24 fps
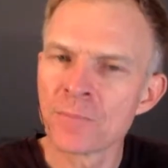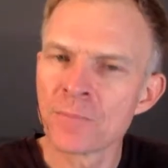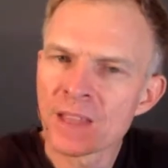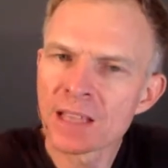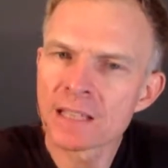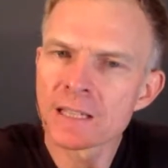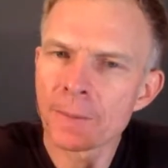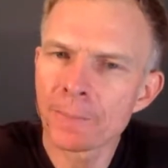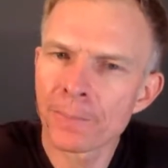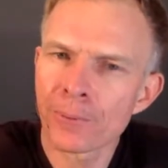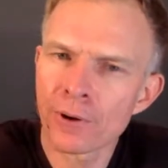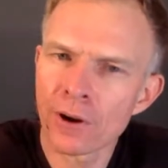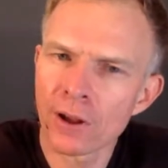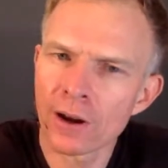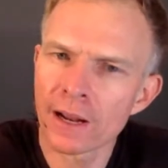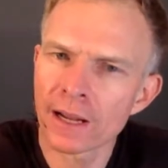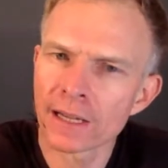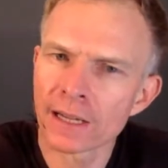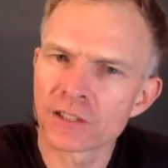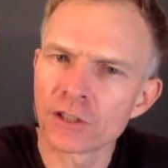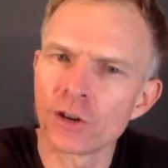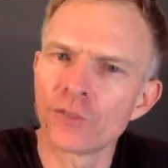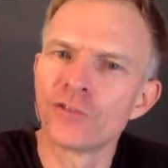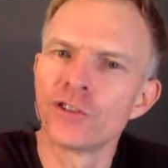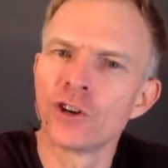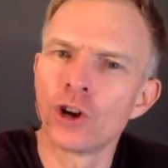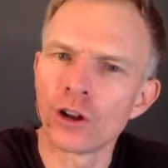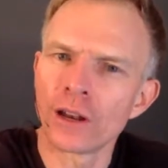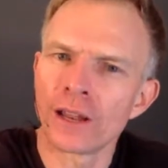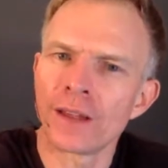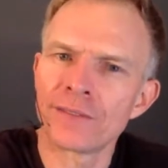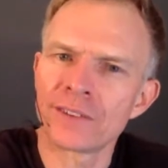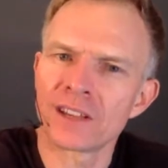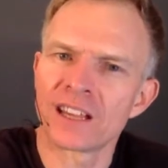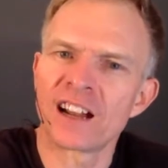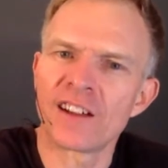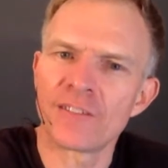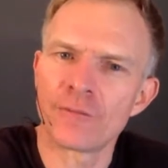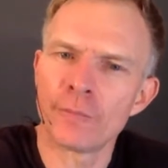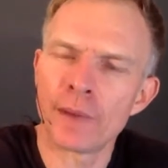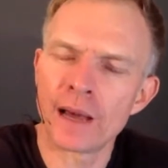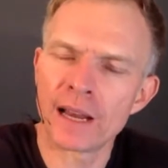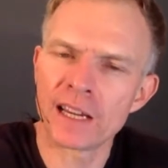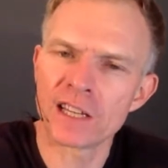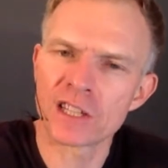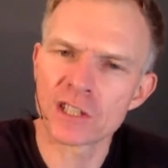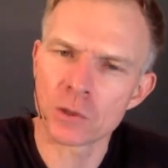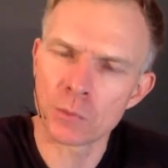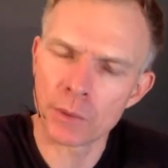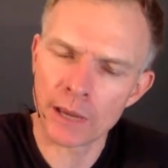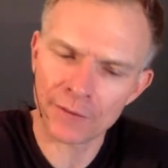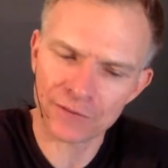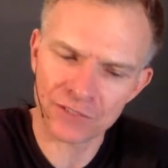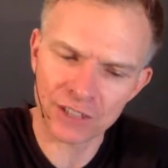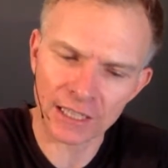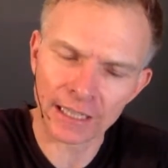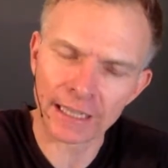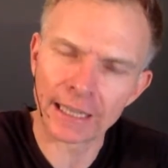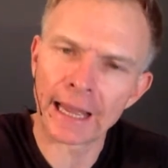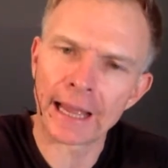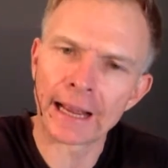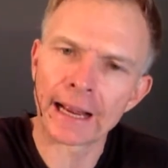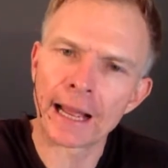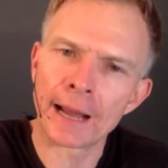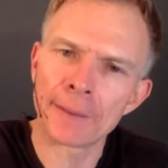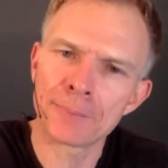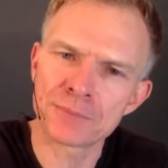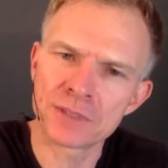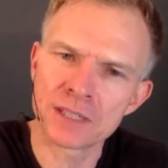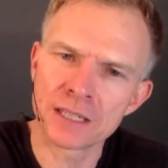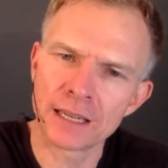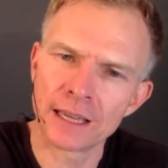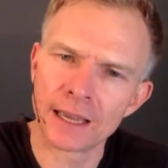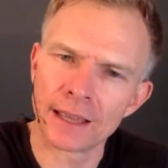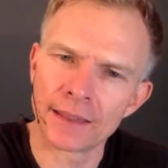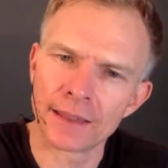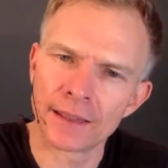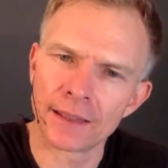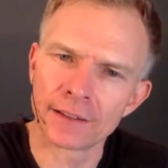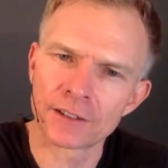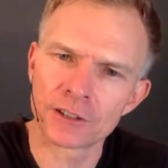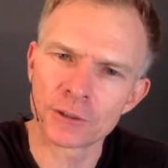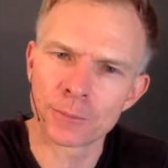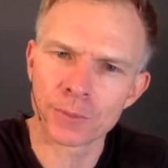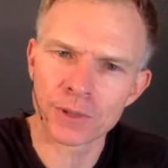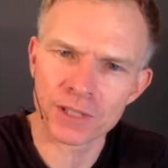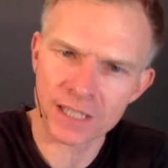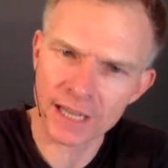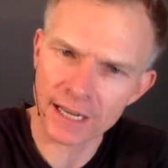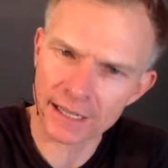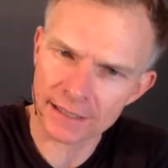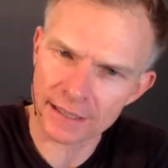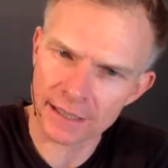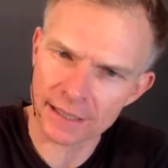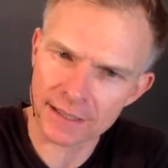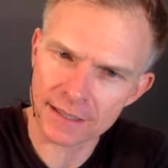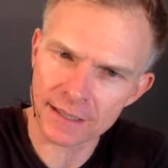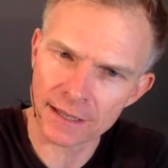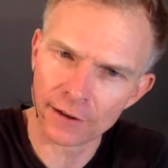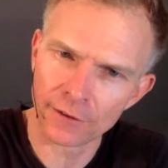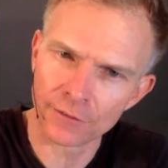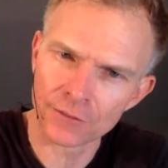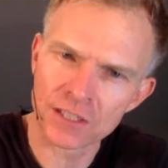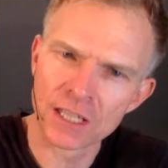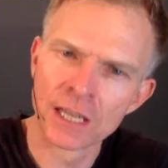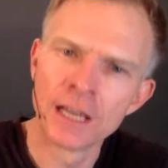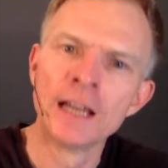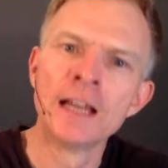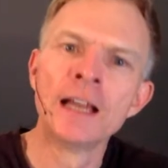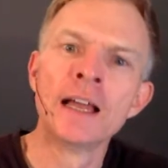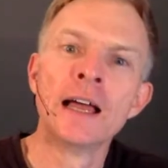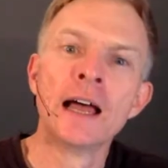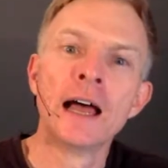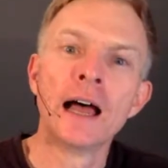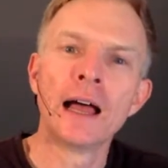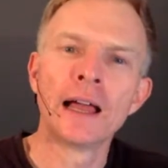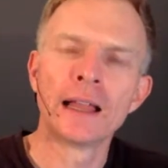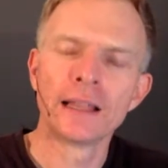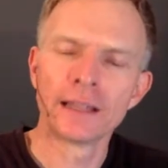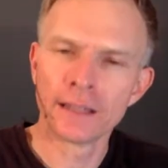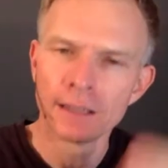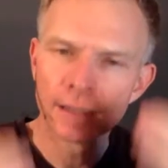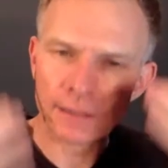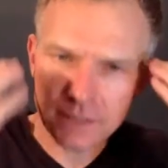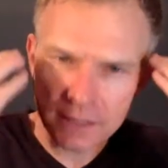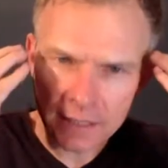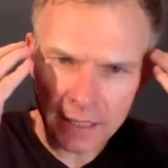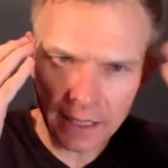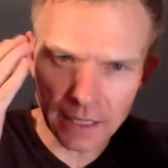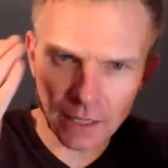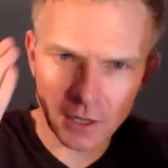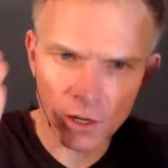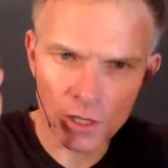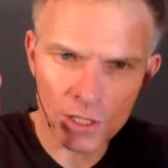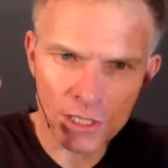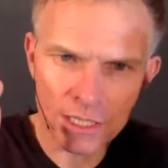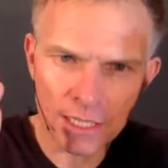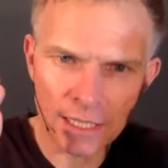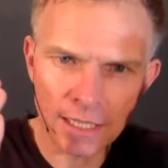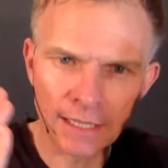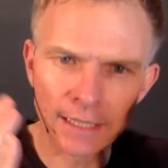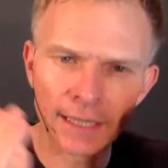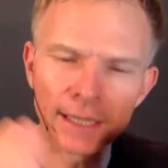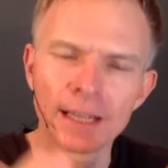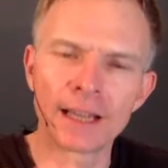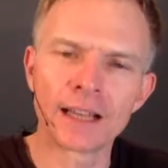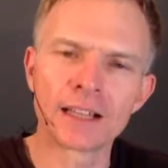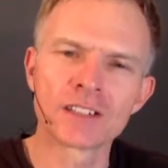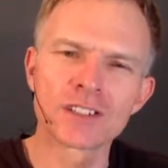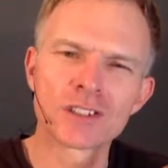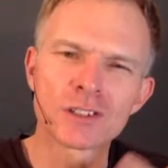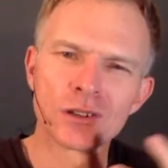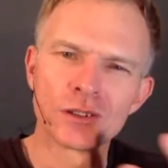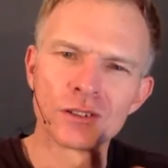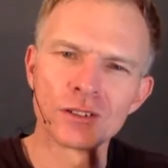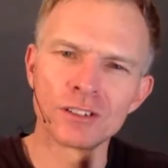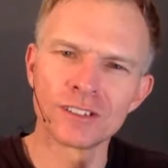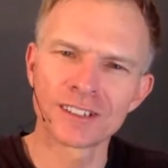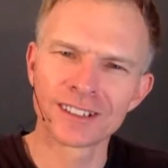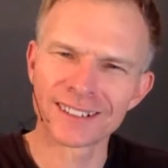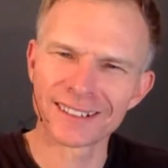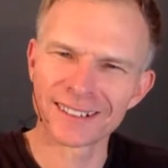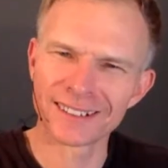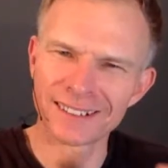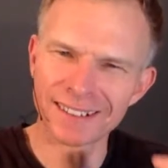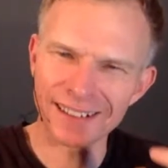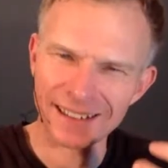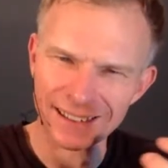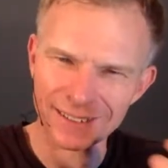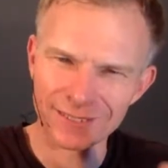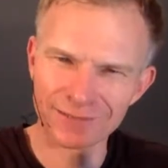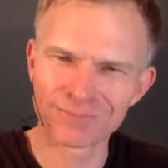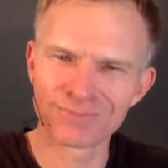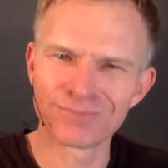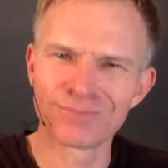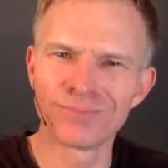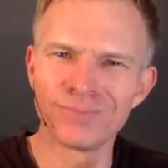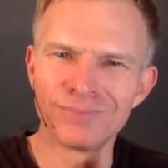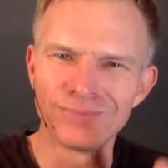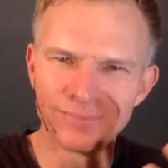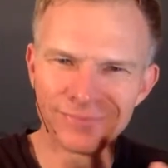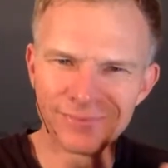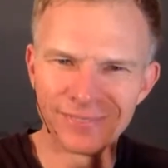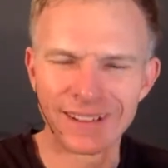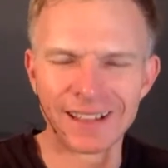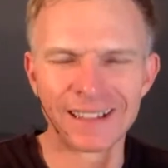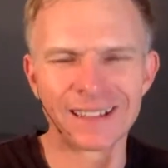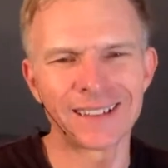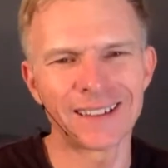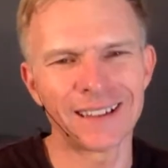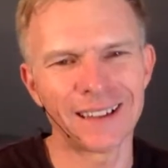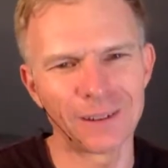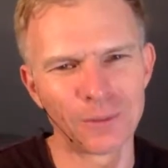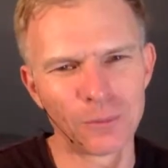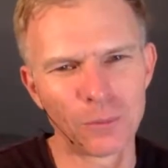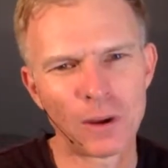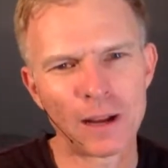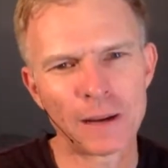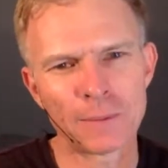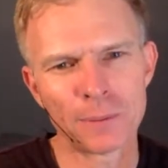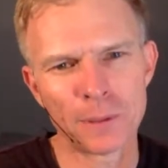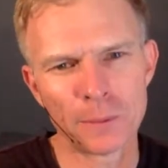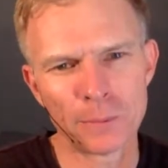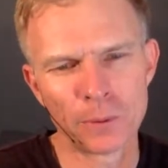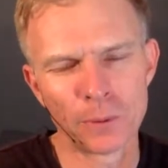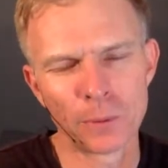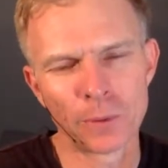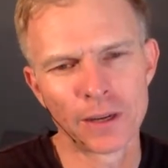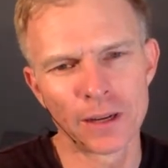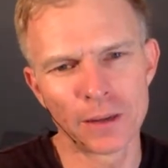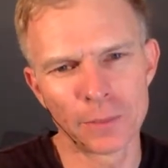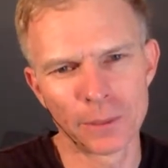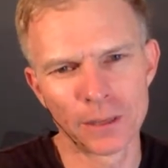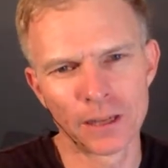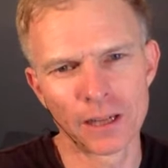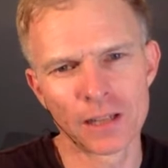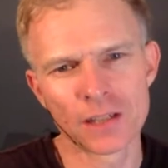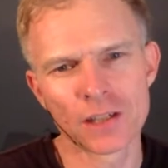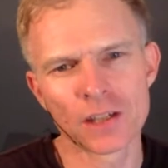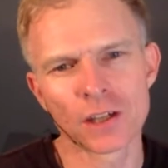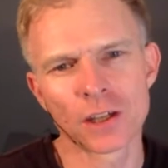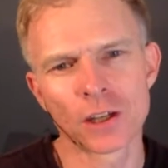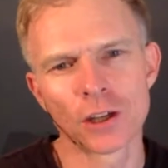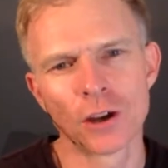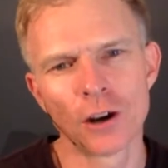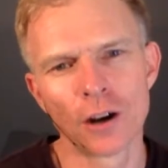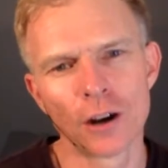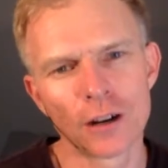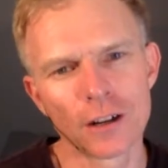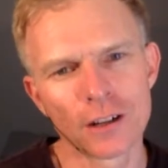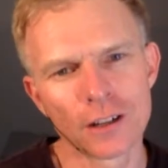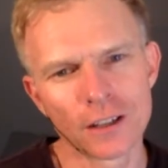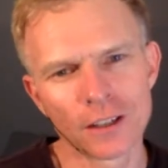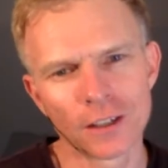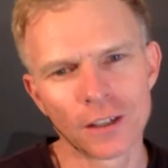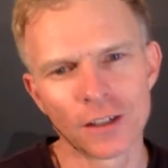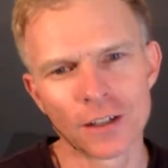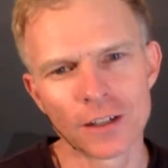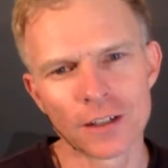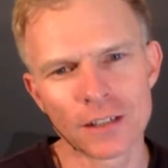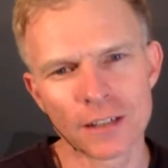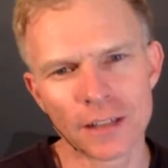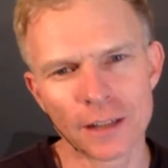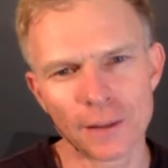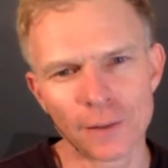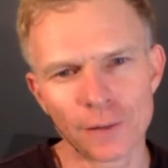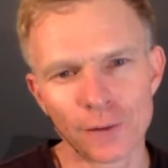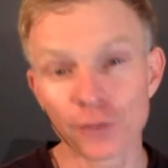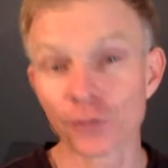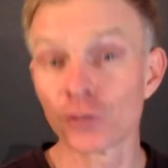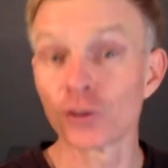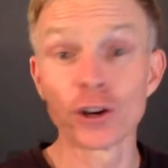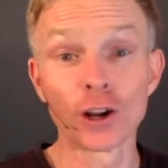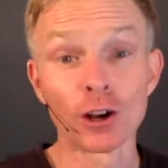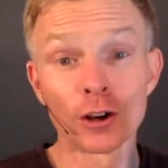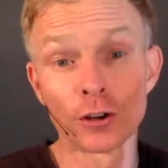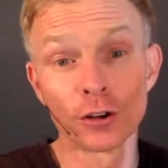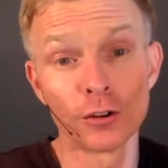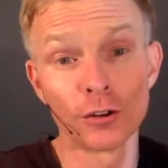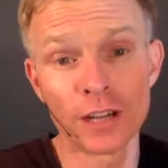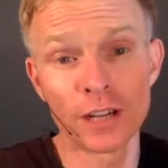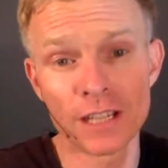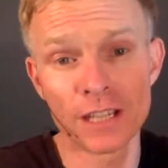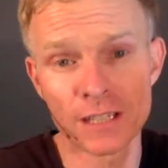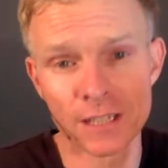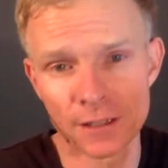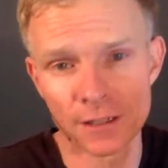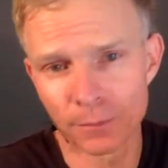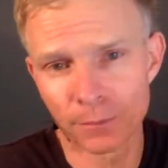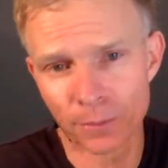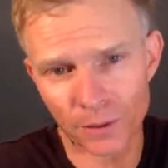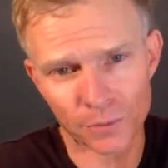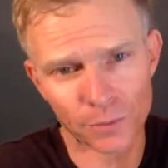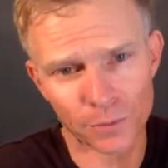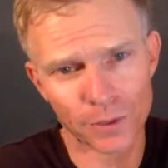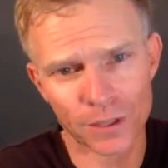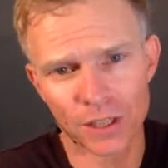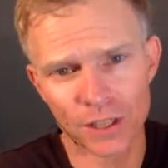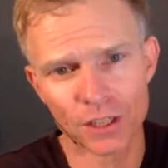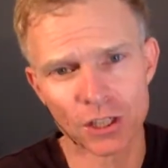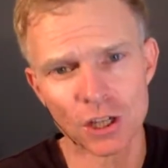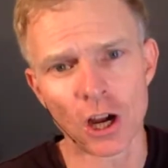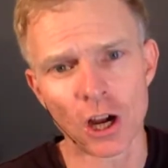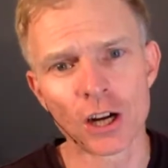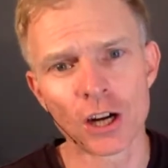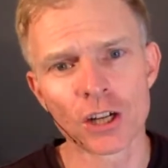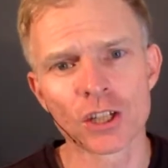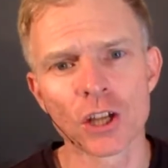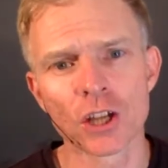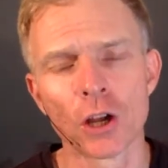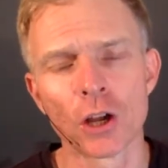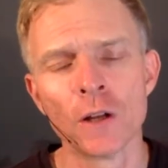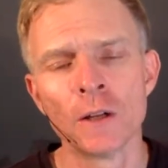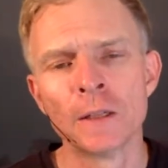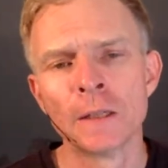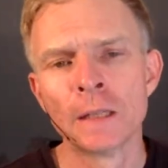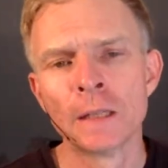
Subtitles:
is a product of not having enough money, so we have to gang up together to protect ourselves psychologically. And so and white people, we're a bit insecure in South Africa for no good reason, but we just are. So